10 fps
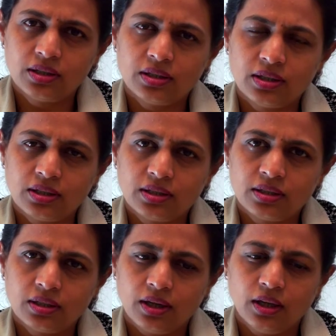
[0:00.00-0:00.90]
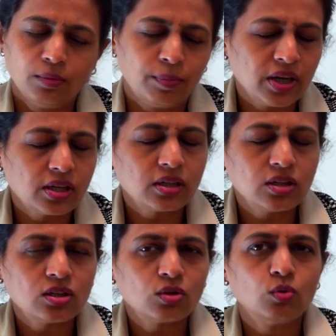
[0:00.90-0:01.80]
diseases in
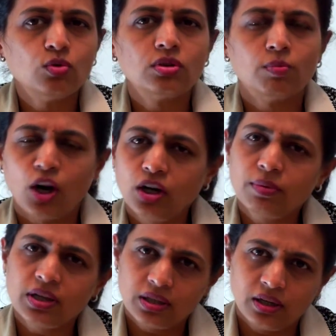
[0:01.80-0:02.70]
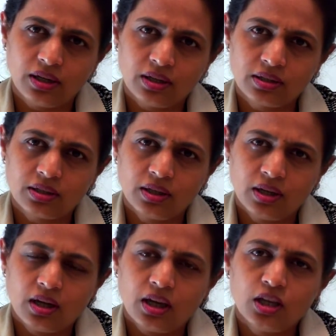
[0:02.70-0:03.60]
patients whose body mass index
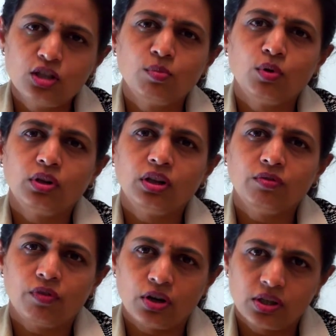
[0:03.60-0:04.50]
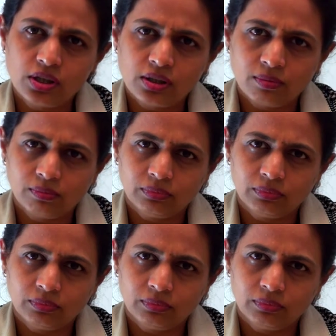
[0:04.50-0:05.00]
is more than 40.